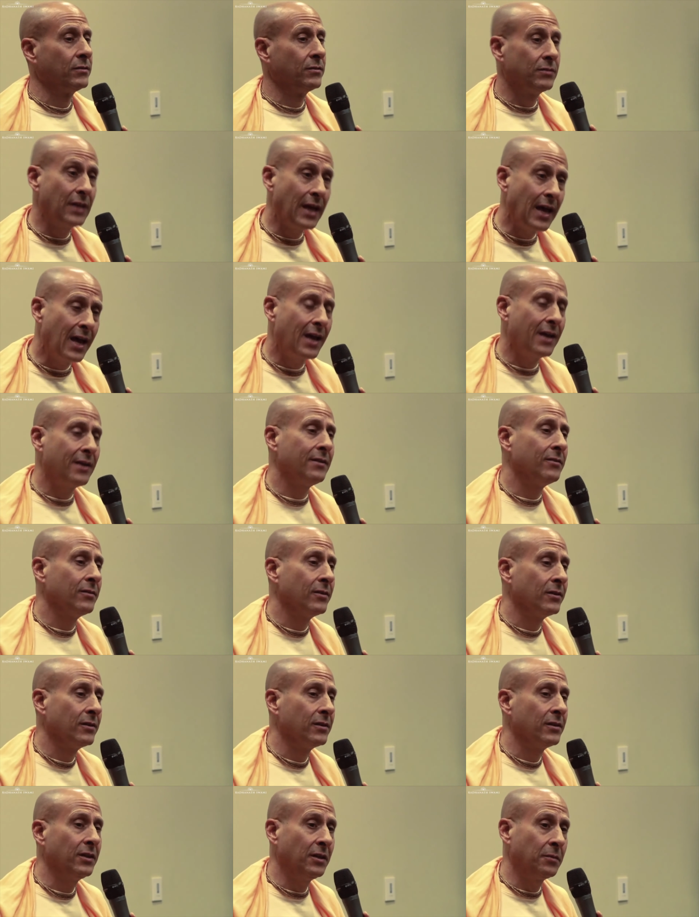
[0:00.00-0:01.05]
then
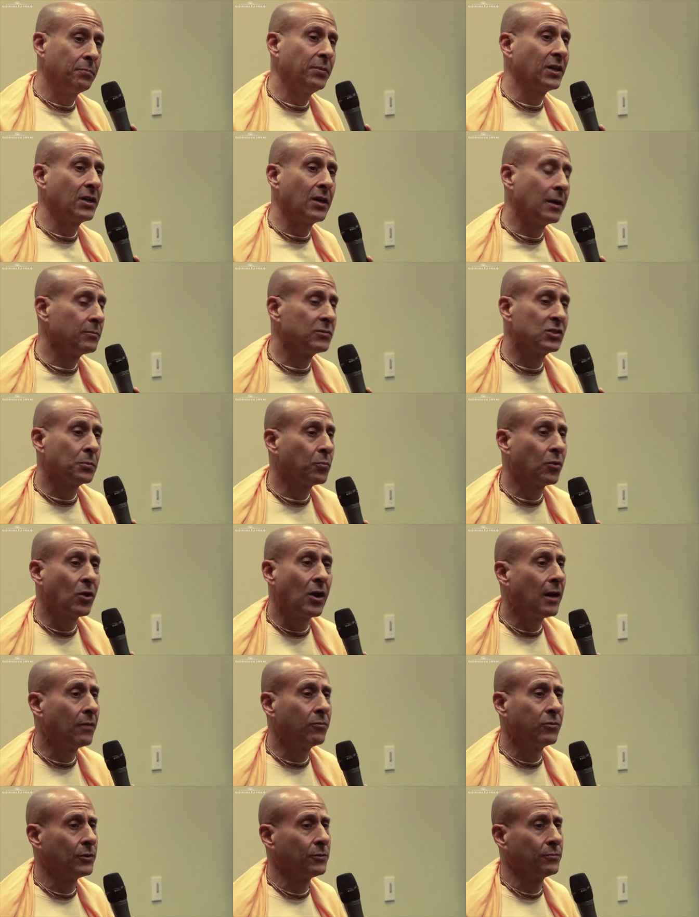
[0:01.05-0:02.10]
it becomes a
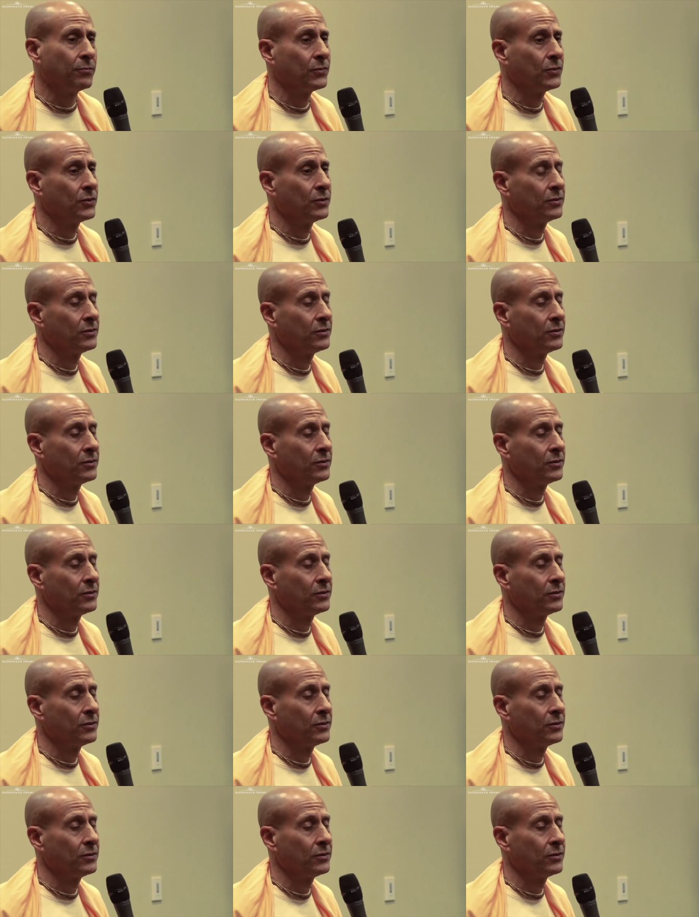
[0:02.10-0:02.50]
problem.